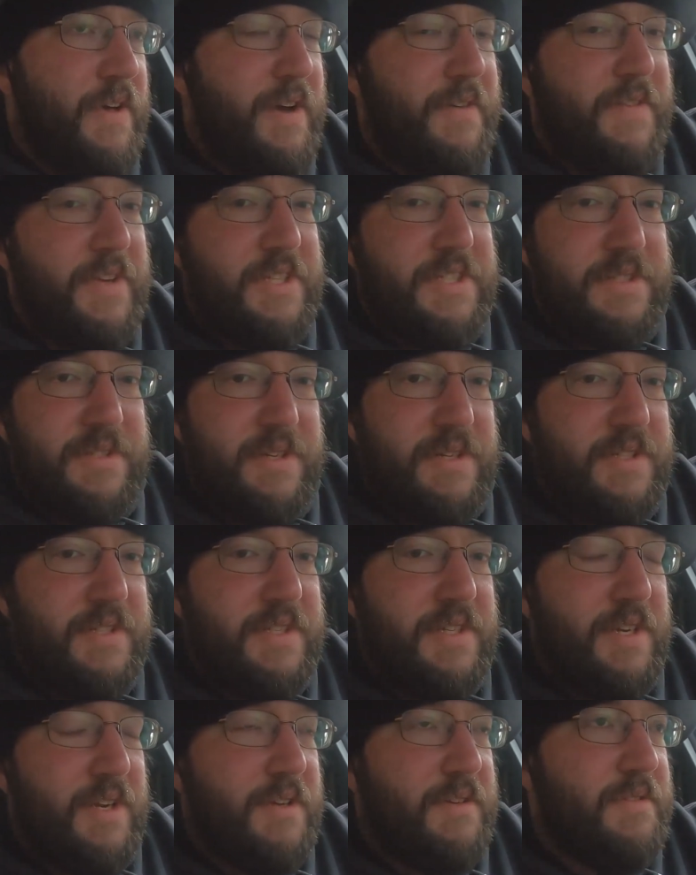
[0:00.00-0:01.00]
Obviously
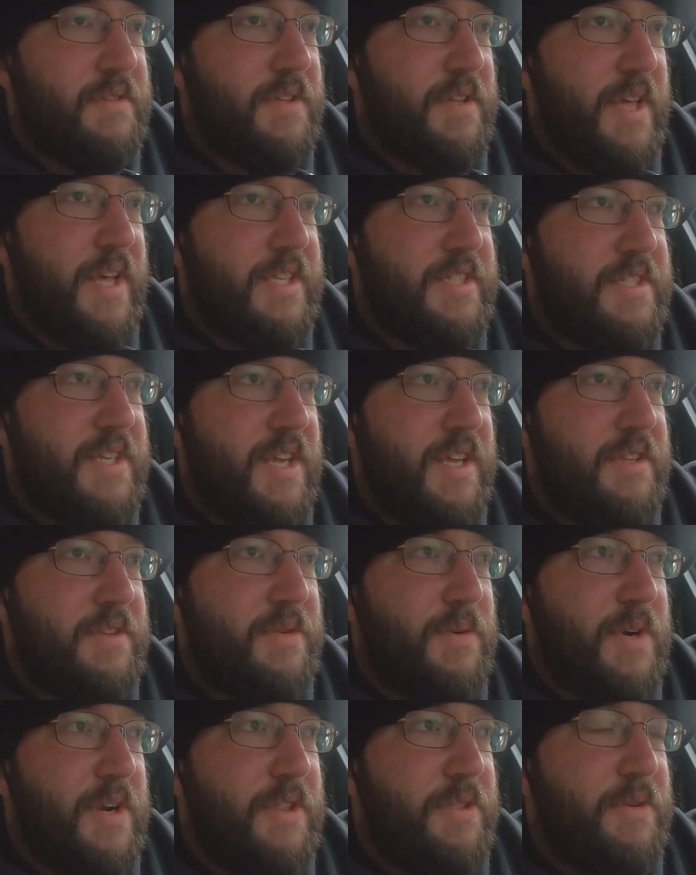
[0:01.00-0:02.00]
it's, you know, the last day of
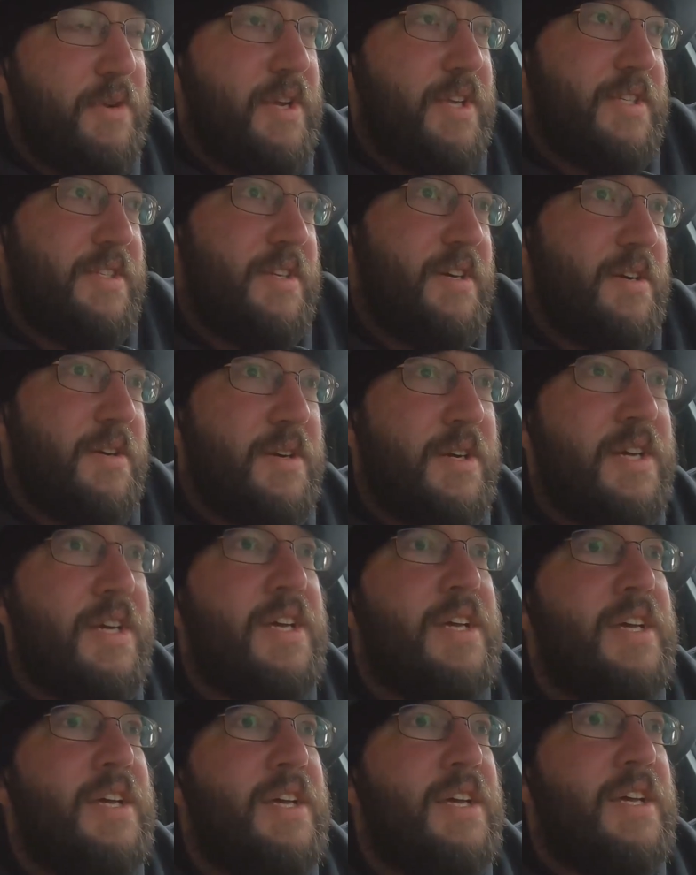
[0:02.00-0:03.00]
23, so
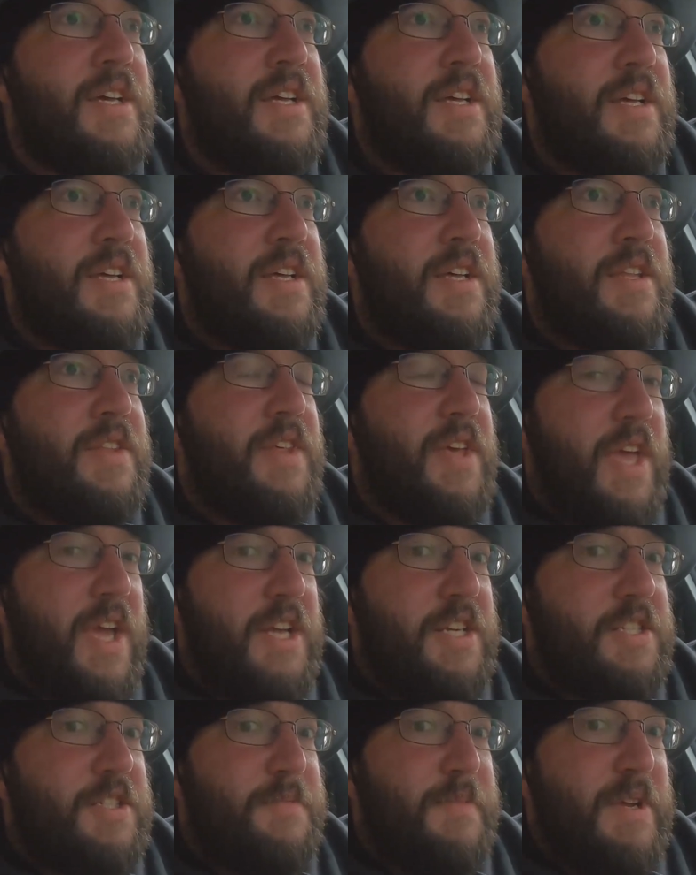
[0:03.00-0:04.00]
the
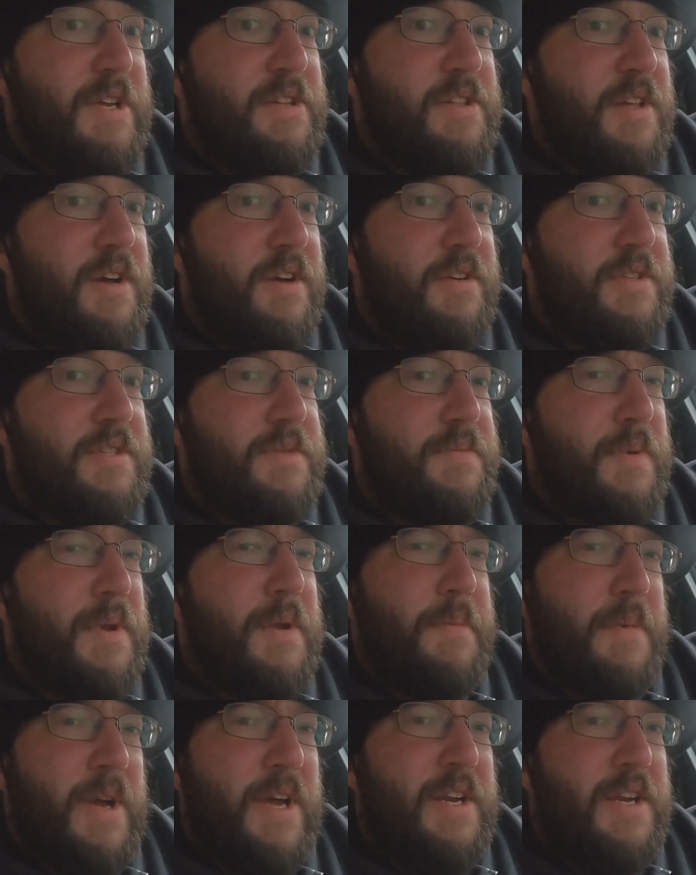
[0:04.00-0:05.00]
gate should be closed, but
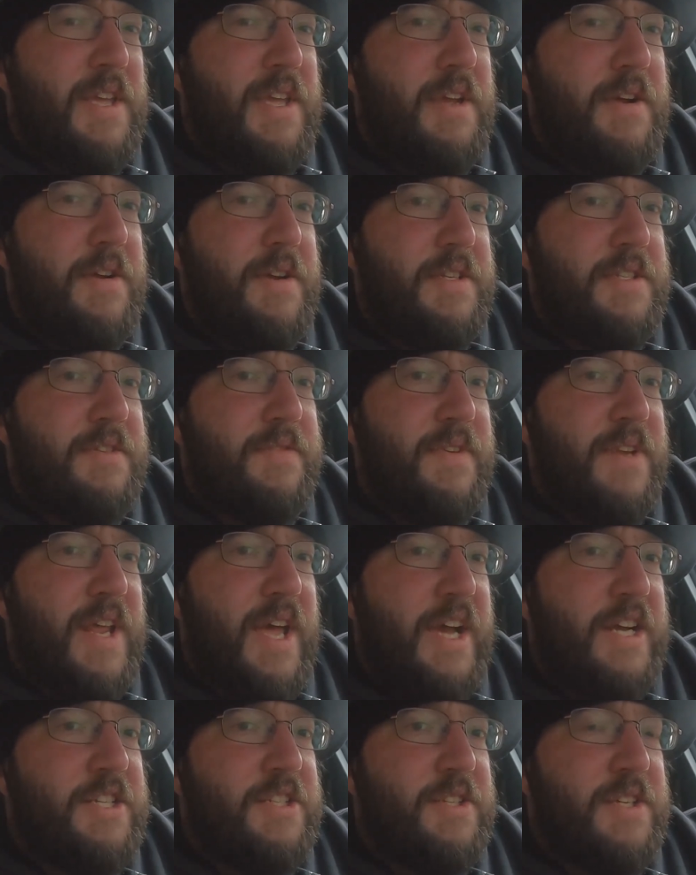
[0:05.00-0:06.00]
I'm kind of curious if it
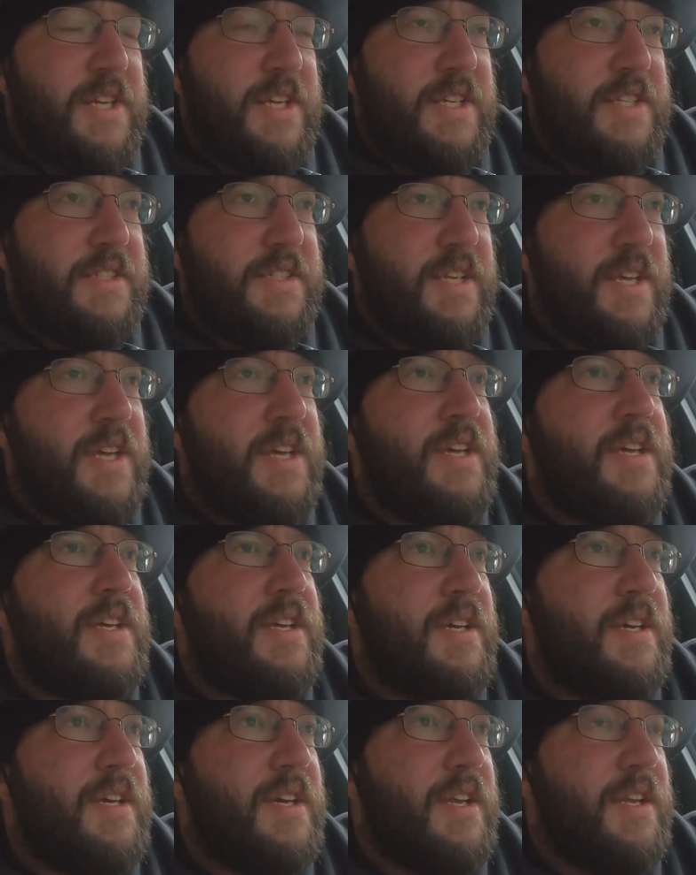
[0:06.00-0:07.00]
actually is.
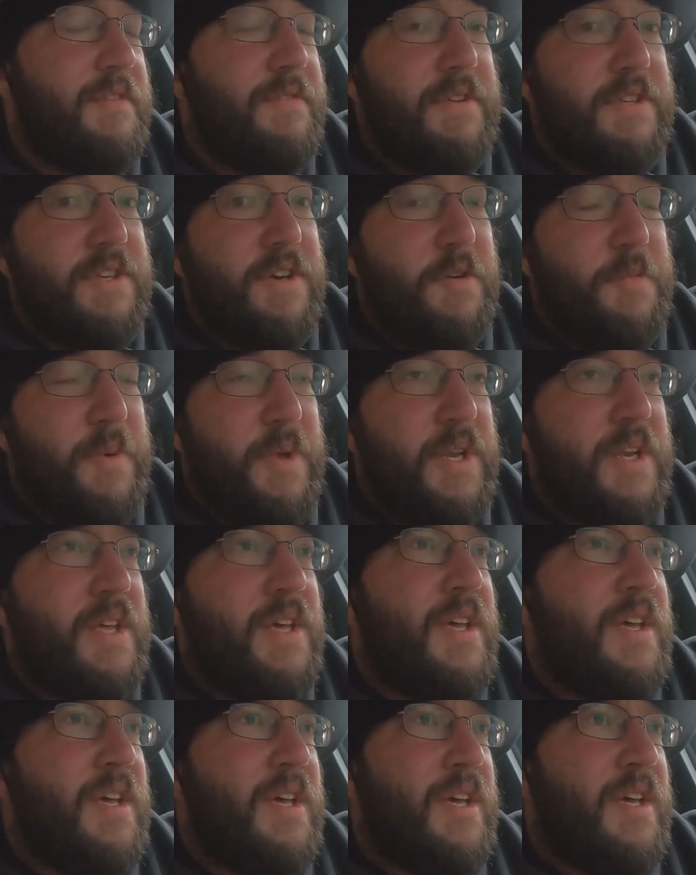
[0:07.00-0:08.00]
And if it's open,
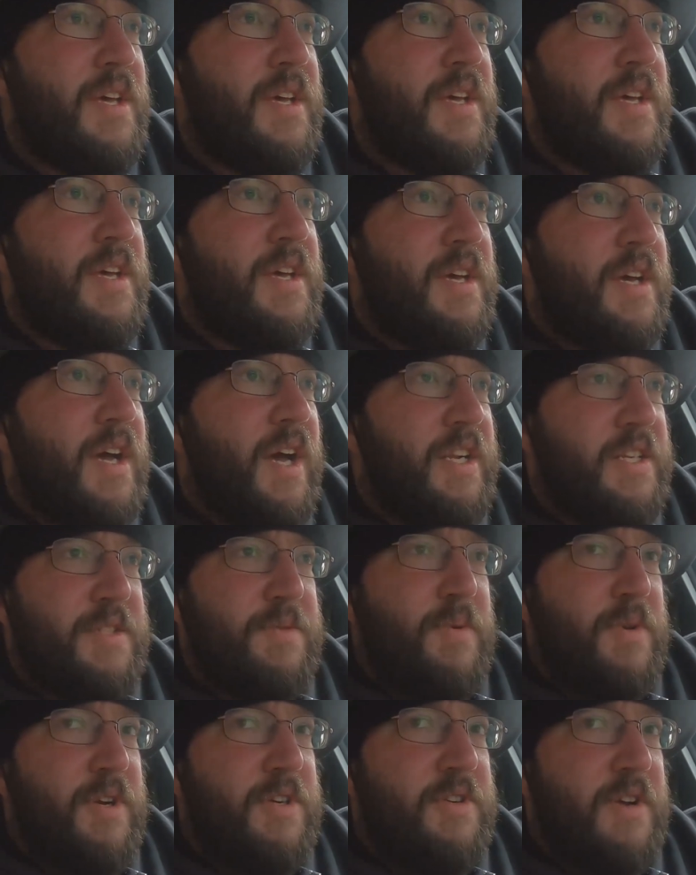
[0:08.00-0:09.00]
I just
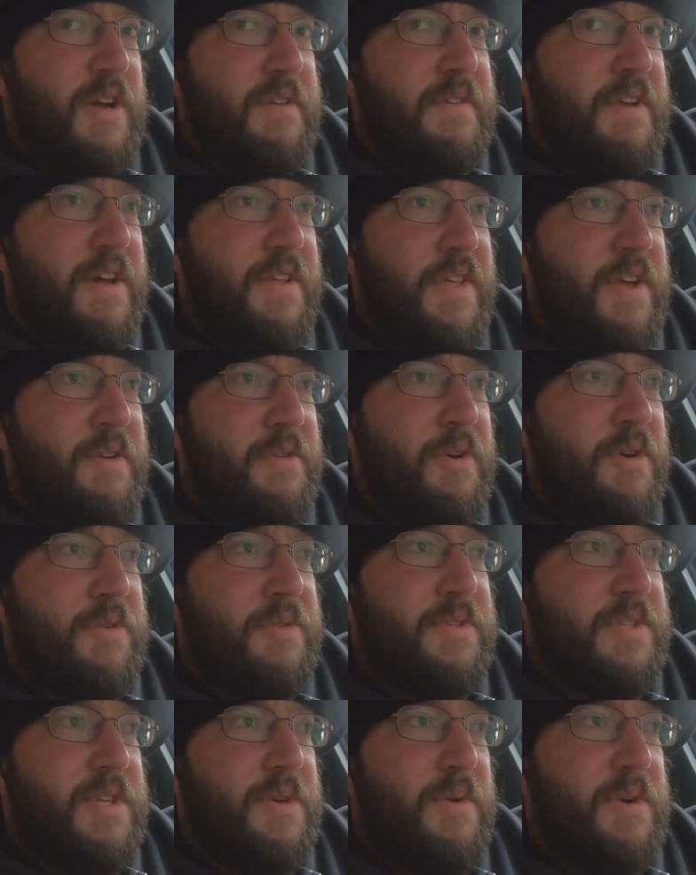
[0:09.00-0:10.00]
want to drive down that road
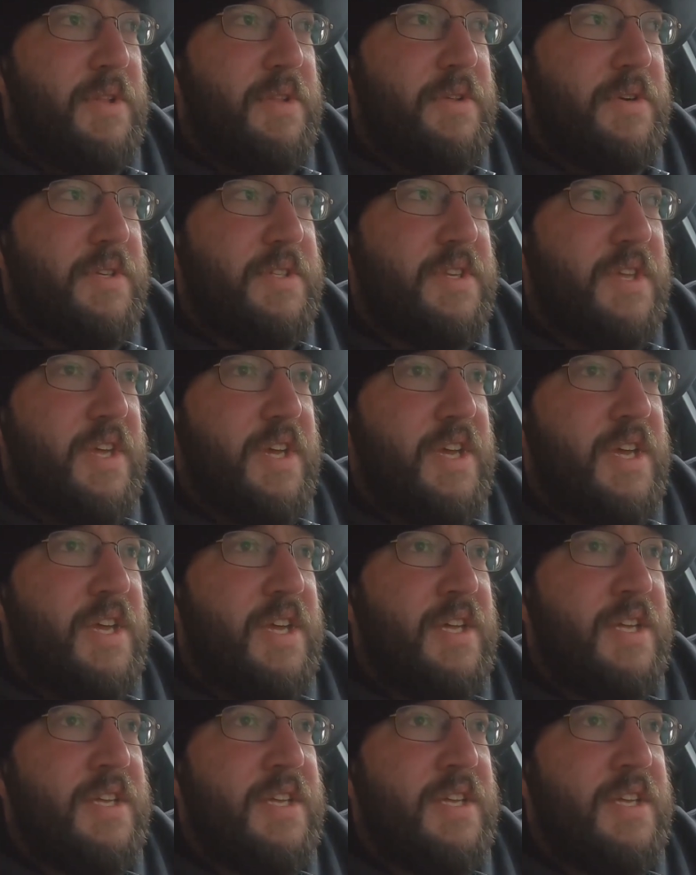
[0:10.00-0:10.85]
and see what it looks like.